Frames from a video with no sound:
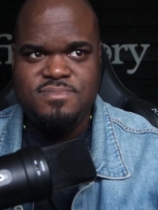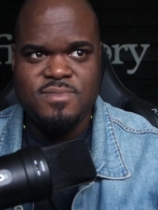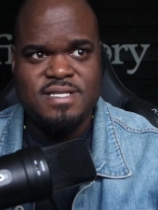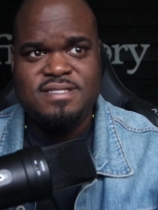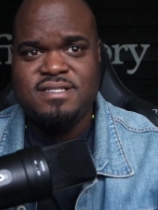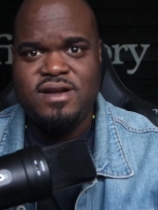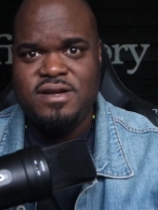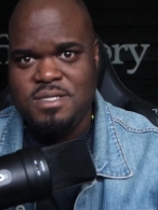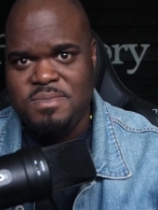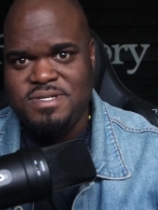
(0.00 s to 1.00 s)
This is
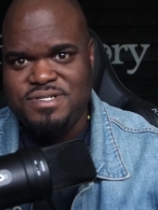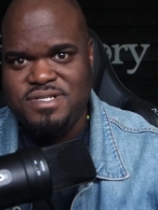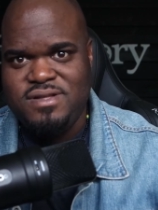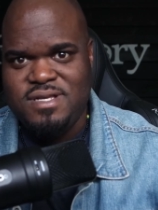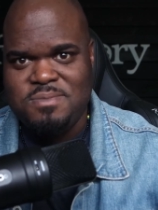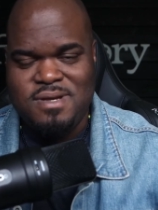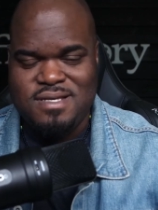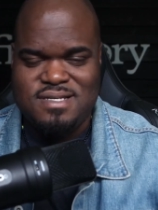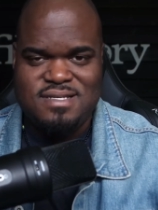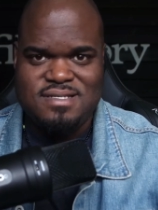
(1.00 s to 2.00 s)
encouraging me just sharing this, because
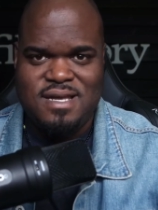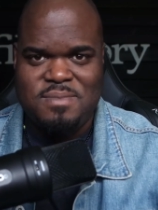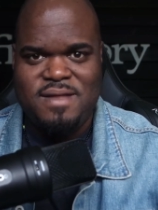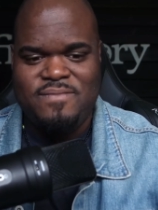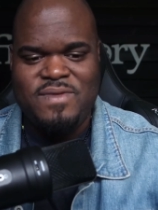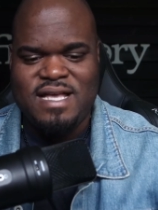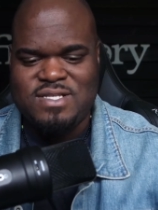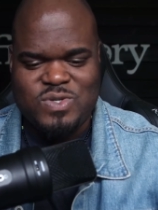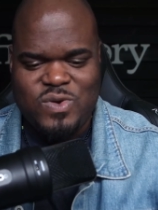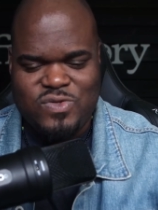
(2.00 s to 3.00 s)
it's like, man, as I
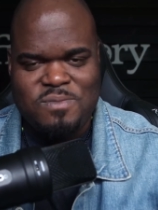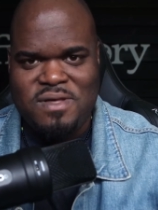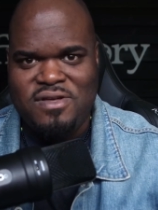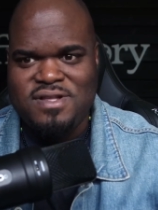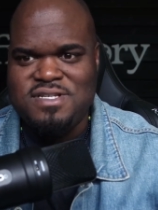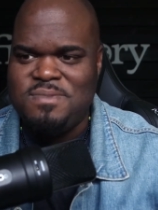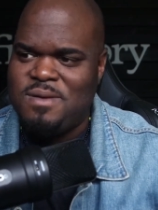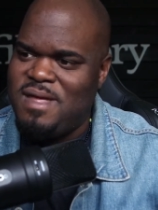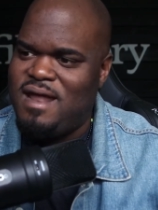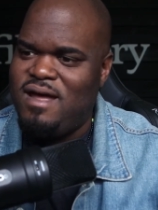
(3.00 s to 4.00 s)
was going through my thoughts here, I'm like,
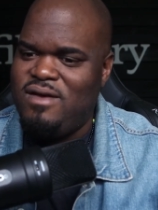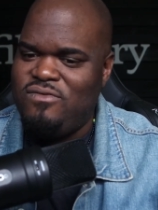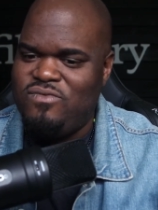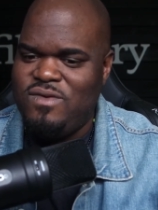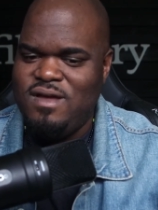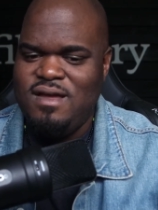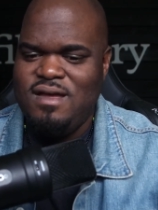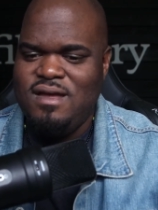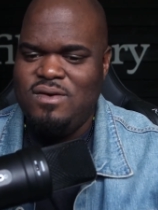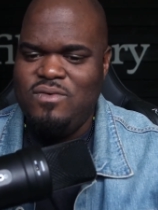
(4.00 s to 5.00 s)
man,
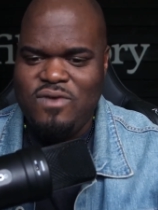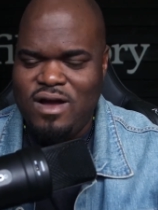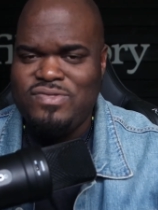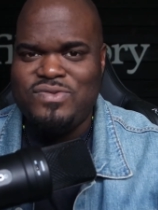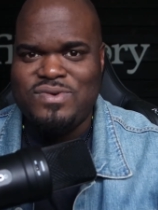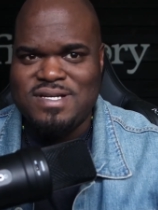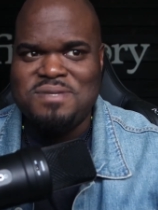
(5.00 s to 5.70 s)
we've gone through a good